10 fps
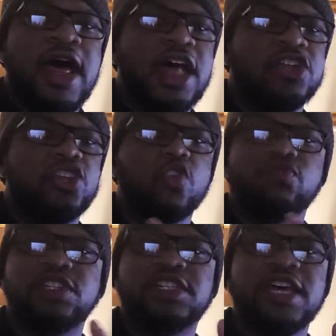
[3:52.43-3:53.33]
I
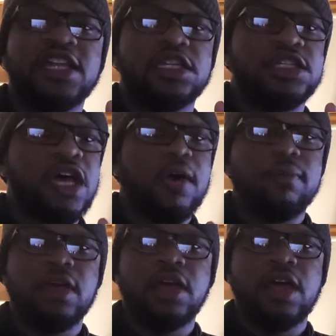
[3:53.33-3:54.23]
turned the settings up.
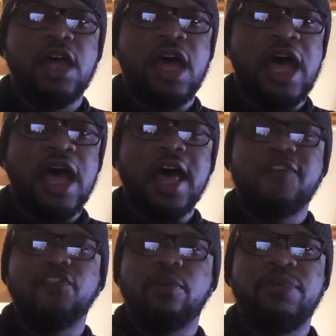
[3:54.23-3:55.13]
I
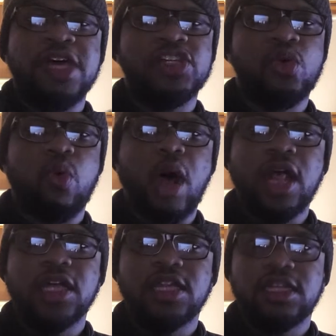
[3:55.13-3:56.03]
had the best
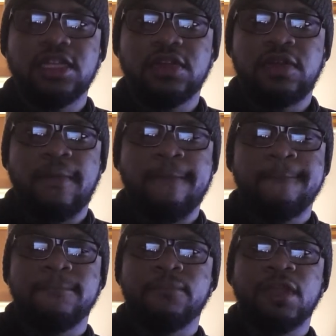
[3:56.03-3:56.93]
quality
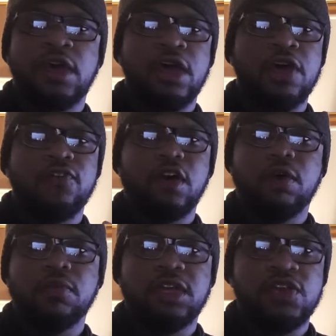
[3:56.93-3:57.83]
of
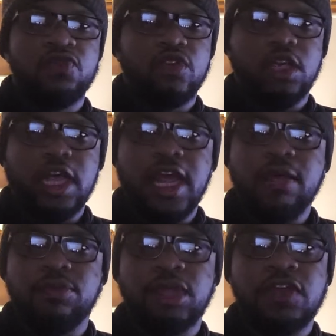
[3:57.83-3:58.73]
um,
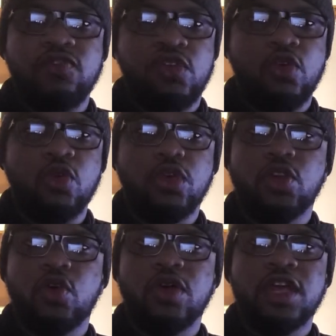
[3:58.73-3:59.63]
gameplay recorded
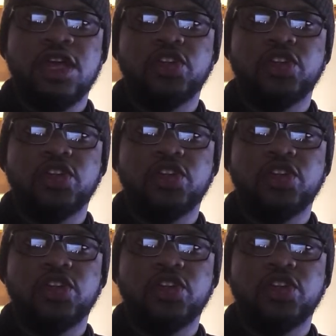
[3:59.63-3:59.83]
on here.